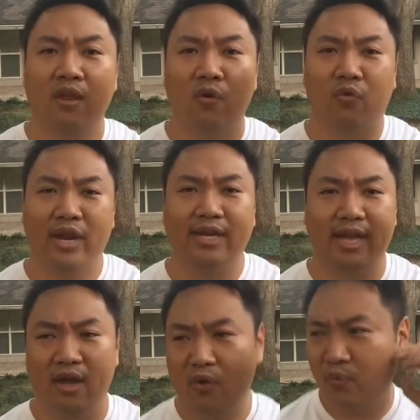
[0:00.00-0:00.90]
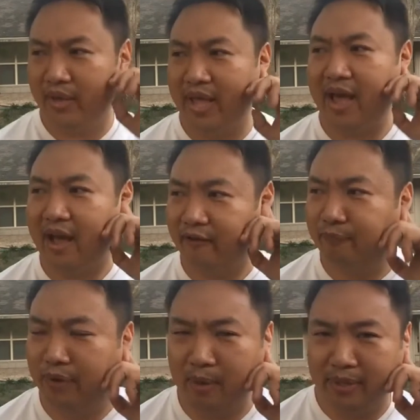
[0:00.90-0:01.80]
Right now, we have
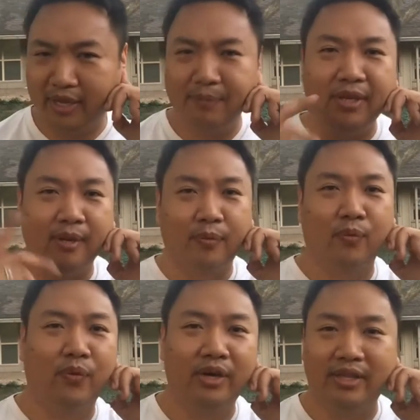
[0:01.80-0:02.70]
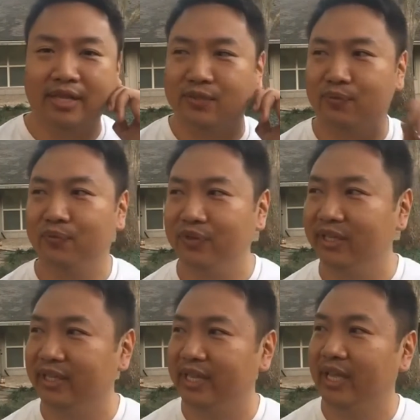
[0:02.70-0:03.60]
public enemy number one, and that's
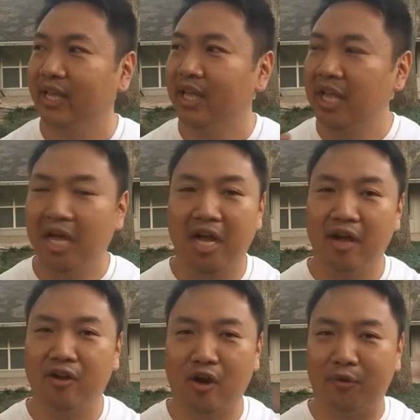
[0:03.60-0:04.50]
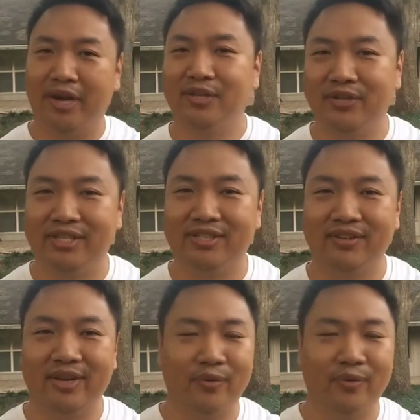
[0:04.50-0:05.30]
really carbohydrates, right?